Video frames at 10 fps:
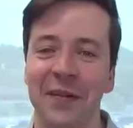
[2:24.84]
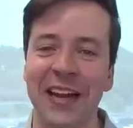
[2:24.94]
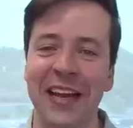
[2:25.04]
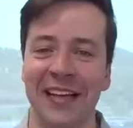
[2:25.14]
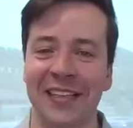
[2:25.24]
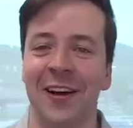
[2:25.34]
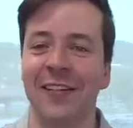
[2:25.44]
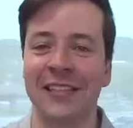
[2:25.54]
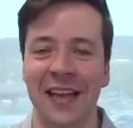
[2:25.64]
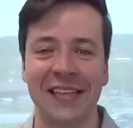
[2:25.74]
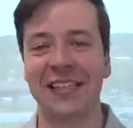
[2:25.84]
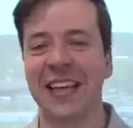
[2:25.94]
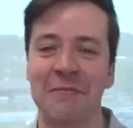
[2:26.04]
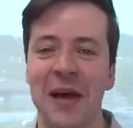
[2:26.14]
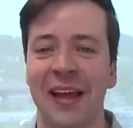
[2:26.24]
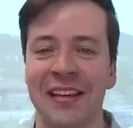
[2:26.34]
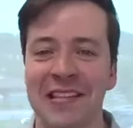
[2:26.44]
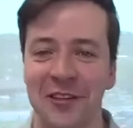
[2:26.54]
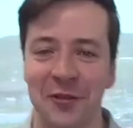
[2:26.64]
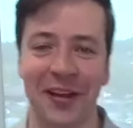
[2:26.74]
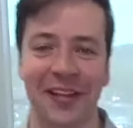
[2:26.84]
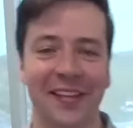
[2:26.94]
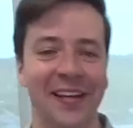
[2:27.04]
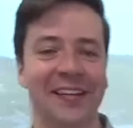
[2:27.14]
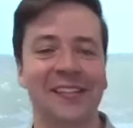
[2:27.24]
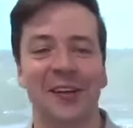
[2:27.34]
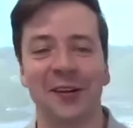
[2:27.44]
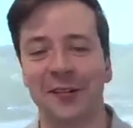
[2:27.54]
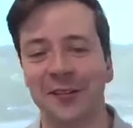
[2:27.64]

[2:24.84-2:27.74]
But it's always nice to get back into the swing of things. So